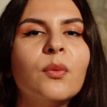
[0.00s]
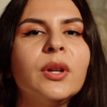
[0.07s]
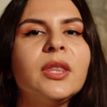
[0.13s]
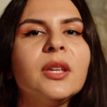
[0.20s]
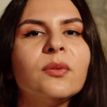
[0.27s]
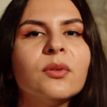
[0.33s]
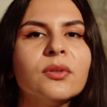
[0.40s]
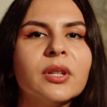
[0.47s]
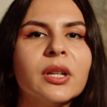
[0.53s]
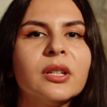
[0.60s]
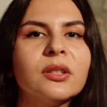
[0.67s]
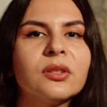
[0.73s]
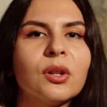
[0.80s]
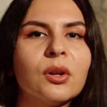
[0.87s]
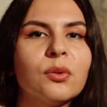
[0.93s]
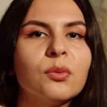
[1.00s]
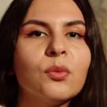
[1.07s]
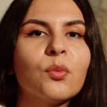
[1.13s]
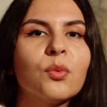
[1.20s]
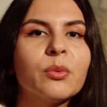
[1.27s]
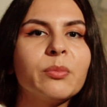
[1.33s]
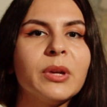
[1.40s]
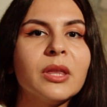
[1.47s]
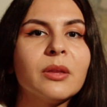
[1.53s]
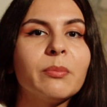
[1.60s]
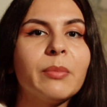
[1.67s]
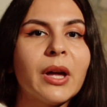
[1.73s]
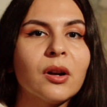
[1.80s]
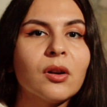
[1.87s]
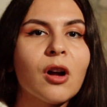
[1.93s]
we think Rosetta Stone will be the
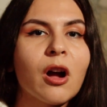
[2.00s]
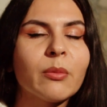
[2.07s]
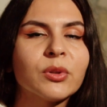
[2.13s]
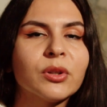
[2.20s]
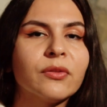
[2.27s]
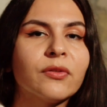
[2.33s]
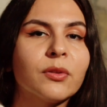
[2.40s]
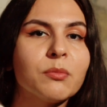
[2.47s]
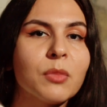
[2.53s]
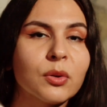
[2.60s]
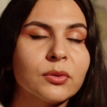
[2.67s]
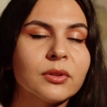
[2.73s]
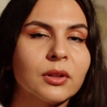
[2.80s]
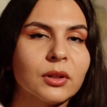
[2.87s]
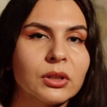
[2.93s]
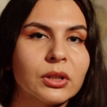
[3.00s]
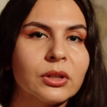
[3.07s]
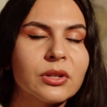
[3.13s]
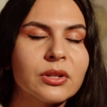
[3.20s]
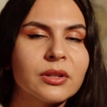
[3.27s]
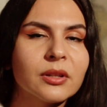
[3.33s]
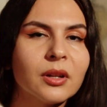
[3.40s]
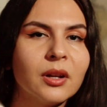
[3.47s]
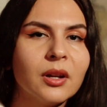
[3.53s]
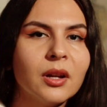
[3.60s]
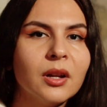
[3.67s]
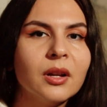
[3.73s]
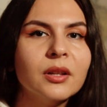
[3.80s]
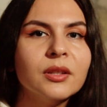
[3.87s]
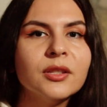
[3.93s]
better option for most learners.
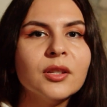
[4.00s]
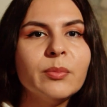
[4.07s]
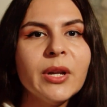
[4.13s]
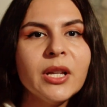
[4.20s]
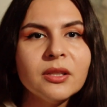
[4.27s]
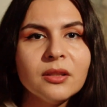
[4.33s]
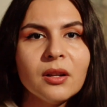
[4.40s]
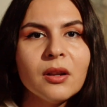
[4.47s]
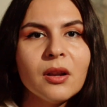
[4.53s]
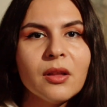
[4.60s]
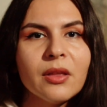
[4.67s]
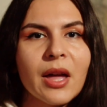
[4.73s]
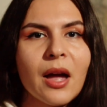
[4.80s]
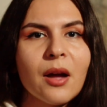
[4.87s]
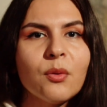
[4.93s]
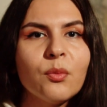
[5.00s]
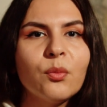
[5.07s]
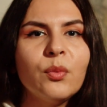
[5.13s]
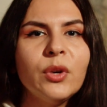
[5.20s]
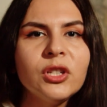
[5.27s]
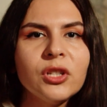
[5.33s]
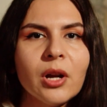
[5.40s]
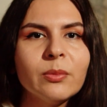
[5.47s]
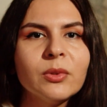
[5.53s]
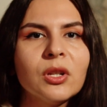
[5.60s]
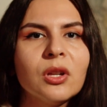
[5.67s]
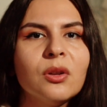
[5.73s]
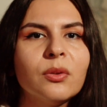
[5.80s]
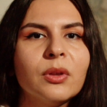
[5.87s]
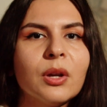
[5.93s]
So based on all that, which app do
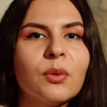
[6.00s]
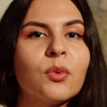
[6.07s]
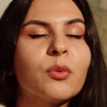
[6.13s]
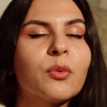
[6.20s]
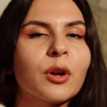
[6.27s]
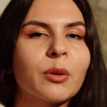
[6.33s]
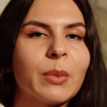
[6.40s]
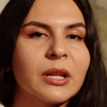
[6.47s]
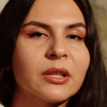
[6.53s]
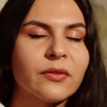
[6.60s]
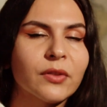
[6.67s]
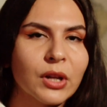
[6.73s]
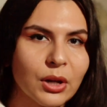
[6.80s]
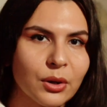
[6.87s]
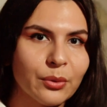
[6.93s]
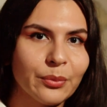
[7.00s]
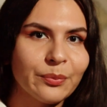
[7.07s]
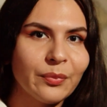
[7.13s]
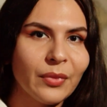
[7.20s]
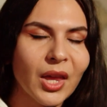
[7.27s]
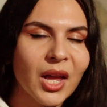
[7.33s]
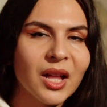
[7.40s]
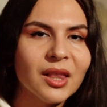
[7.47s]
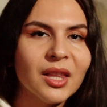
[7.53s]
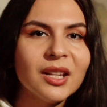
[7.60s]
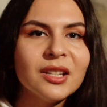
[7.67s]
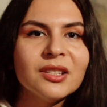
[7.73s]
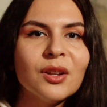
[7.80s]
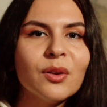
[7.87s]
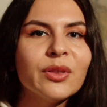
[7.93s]
you think will work best for you? Let
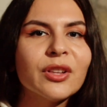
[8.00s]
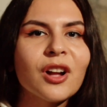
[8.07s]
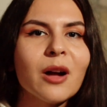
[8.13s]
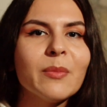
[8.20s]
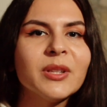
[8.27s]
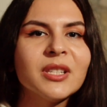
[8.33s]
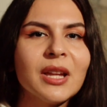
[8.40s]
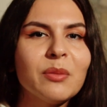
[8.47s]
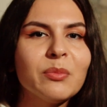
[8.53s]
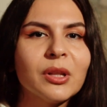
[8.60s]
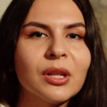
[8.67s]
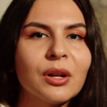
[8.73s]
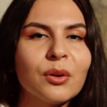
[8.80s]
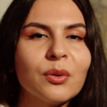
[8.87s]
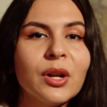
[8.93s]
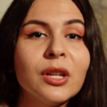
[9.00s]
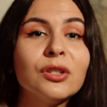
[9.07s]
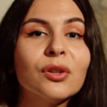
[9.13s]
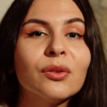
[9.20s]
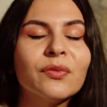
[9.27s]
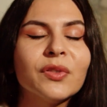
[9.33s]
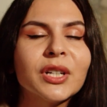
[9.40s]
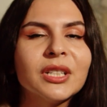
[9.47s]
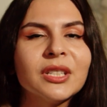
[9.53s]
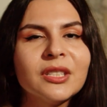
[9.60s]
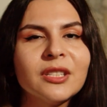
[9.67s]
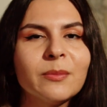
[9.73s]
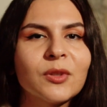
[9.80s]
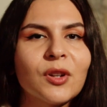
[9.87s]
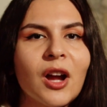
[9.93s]
us know in the comments down below, and don't forget to
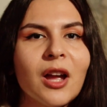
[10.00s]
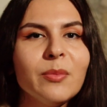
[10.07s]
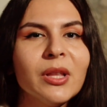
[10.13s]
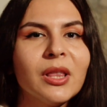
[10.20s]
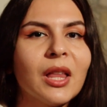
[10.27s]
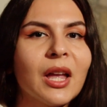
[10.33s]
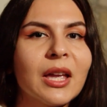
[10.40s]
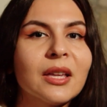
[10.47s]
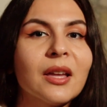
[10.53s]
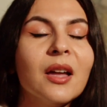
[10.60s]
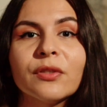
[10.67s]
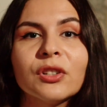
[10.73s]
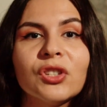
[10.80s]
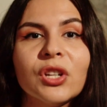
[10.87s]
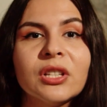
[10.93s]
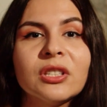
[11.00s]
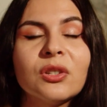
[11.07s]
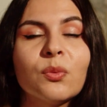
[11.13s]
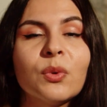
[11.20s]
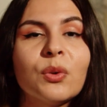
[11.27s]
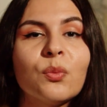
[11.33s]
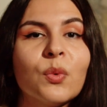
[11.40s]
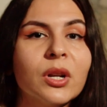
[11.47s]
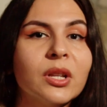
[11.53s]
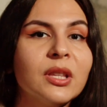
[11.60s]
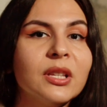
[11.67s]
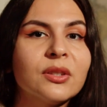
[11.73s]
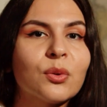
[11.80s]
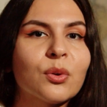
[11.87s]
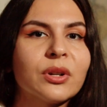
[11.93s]
subscribe and like for a chance to win one of
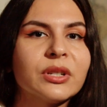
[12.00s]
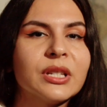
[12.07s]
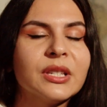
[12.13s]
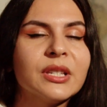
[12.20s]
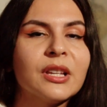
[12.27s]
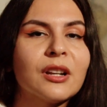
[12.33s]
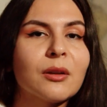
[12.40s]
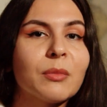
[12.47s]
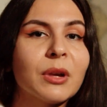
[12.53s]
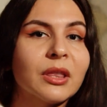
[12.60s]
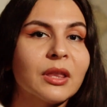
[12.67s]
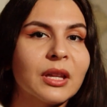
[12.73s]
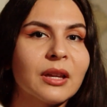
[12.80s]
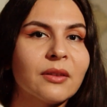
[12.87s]
these courses in our monthly